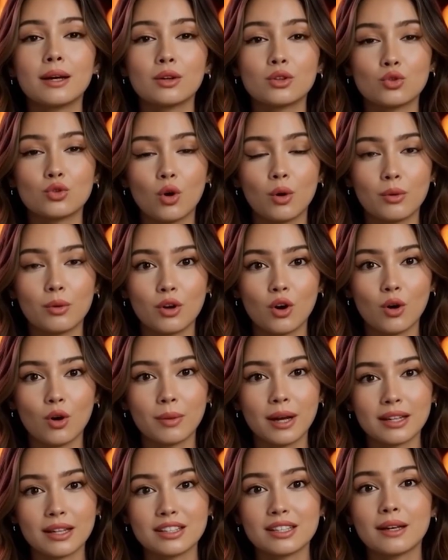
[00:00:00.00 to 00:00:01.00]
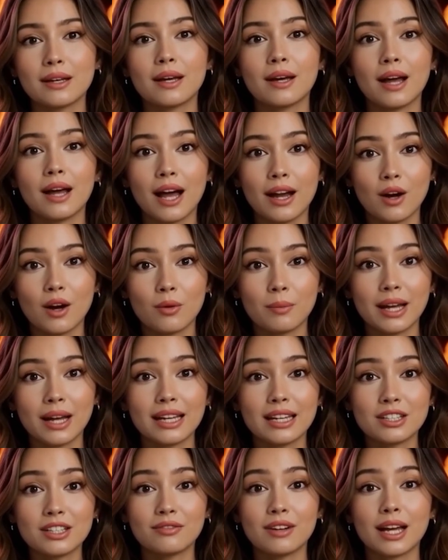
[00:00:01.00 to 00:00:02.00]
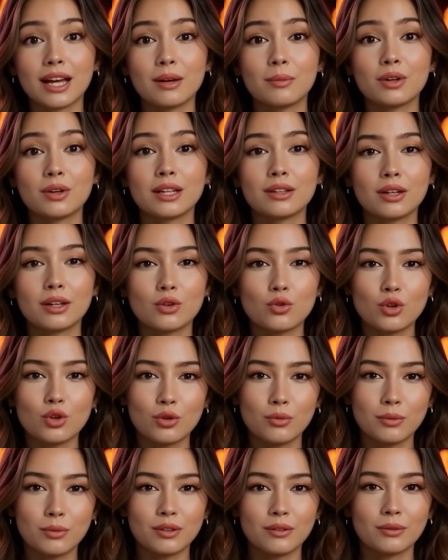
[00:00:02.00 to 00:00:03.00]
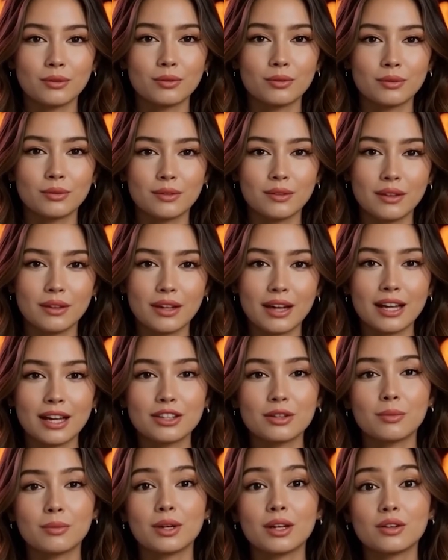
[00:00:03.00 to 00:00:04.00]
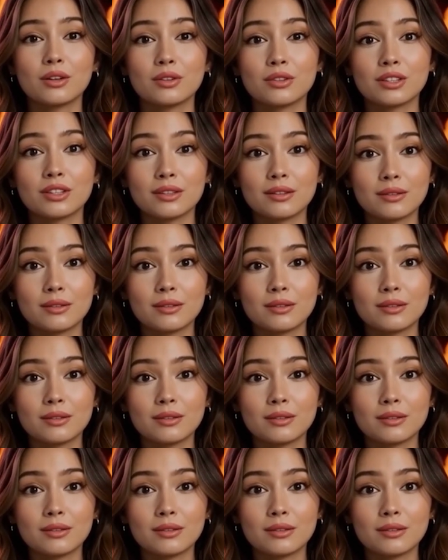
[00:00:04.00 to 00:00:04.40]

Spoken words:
drop a comment, and I'll make it available in the group. Let's build